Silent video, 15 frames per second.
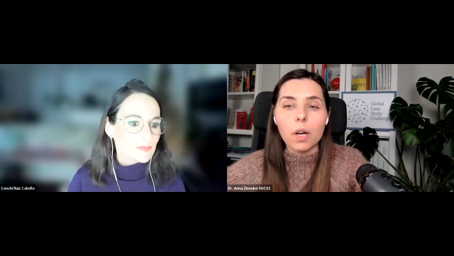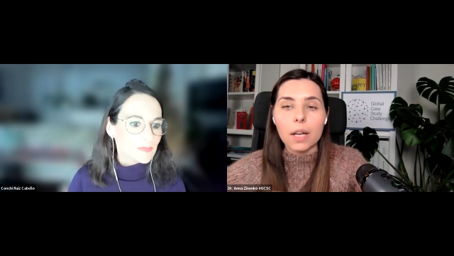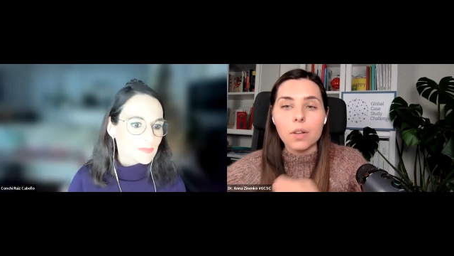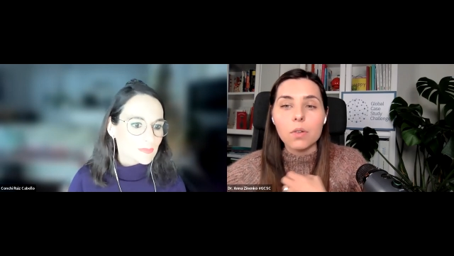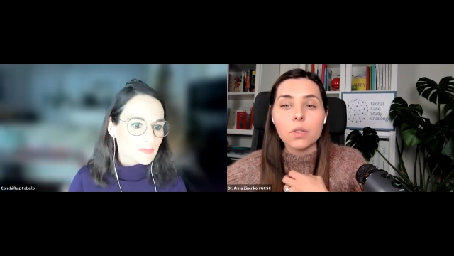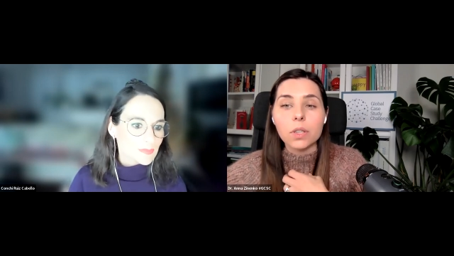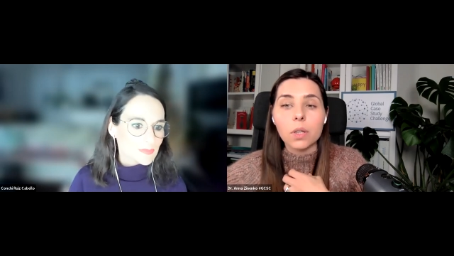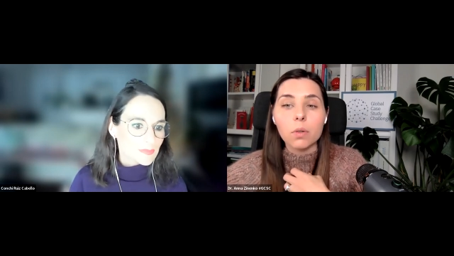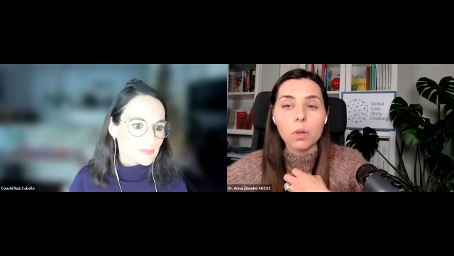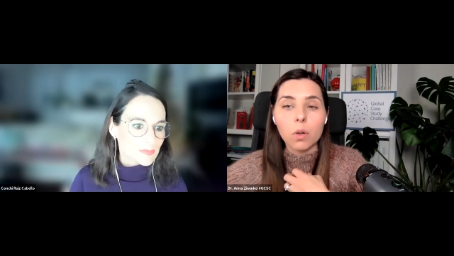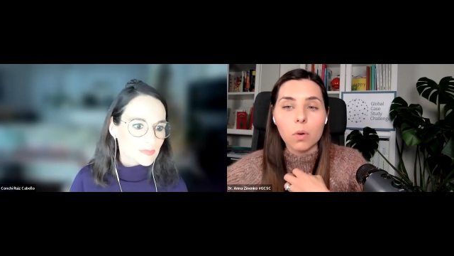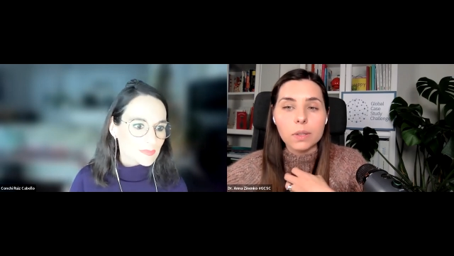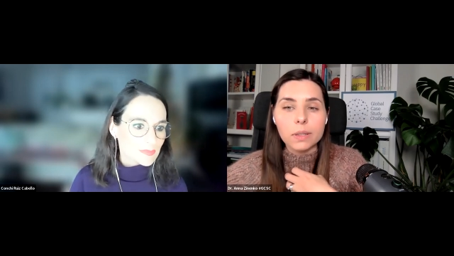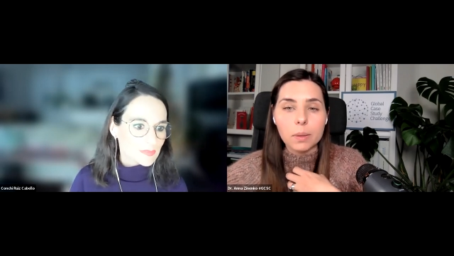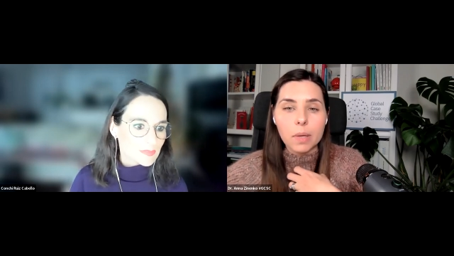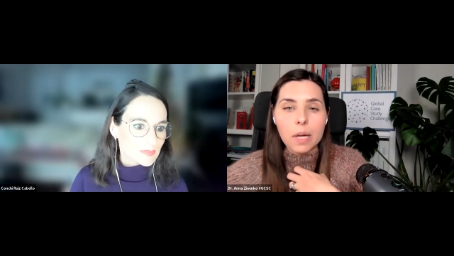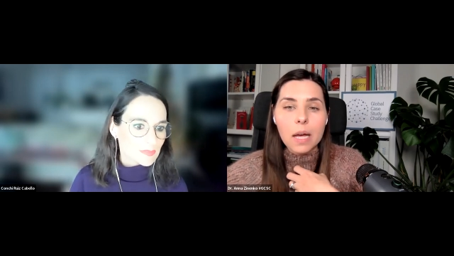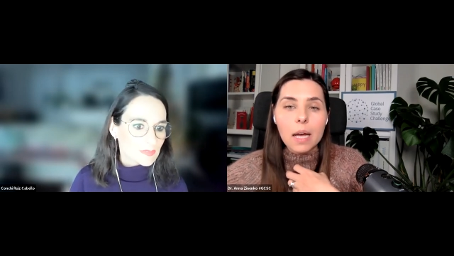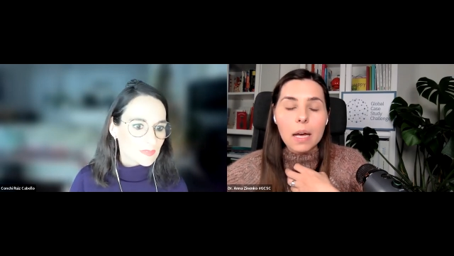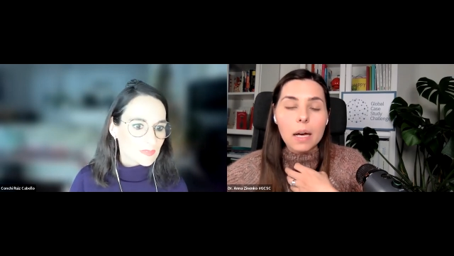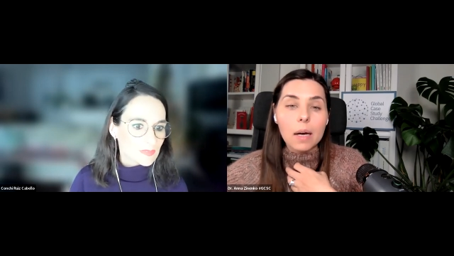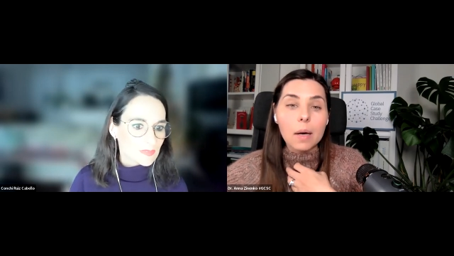Speaker 1: or can you download the
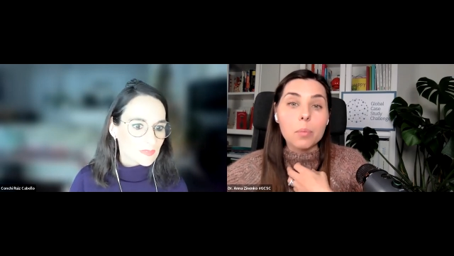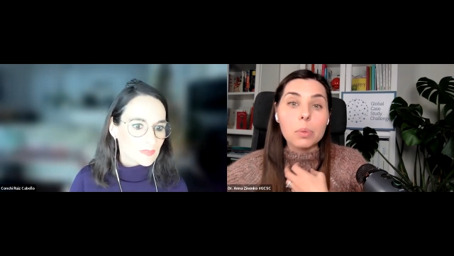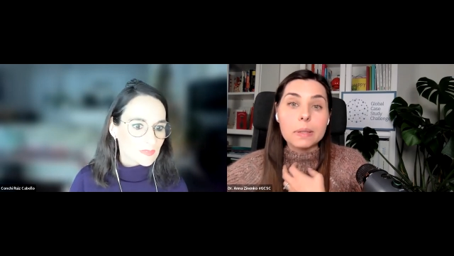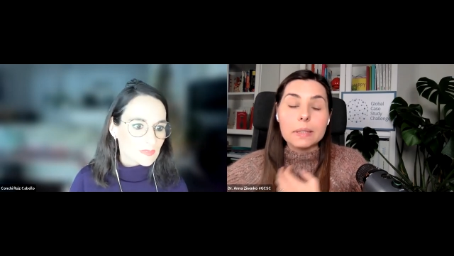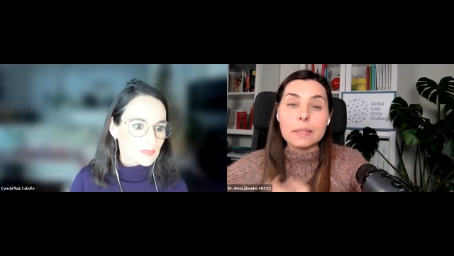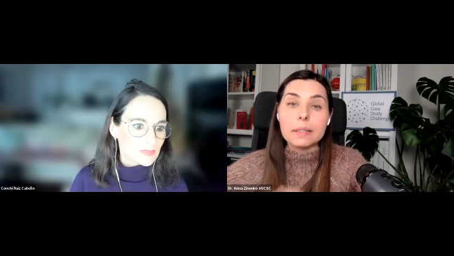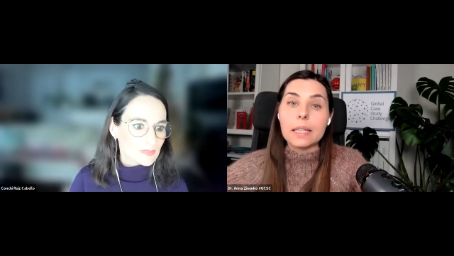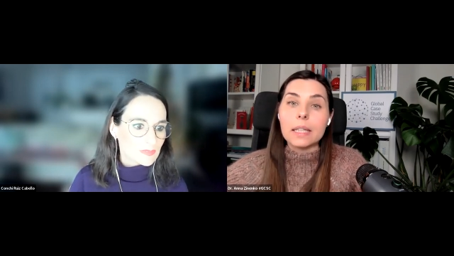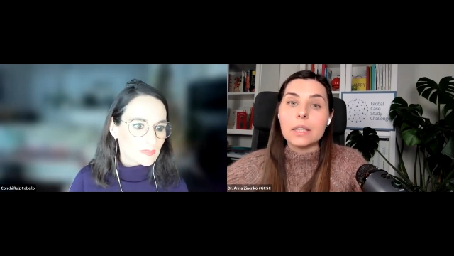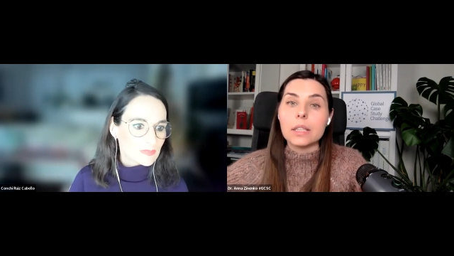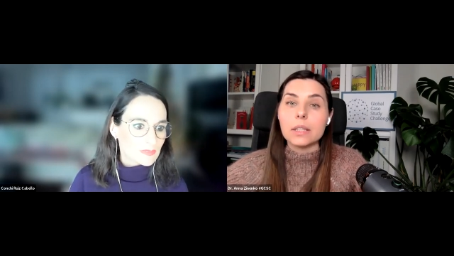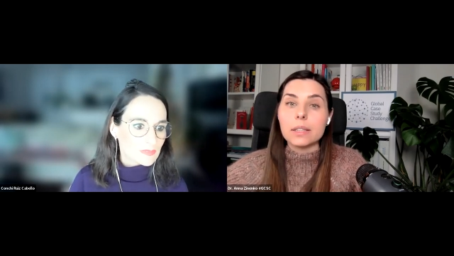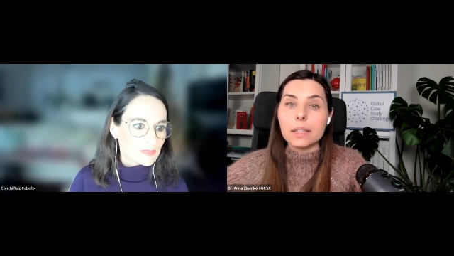uh, presentation?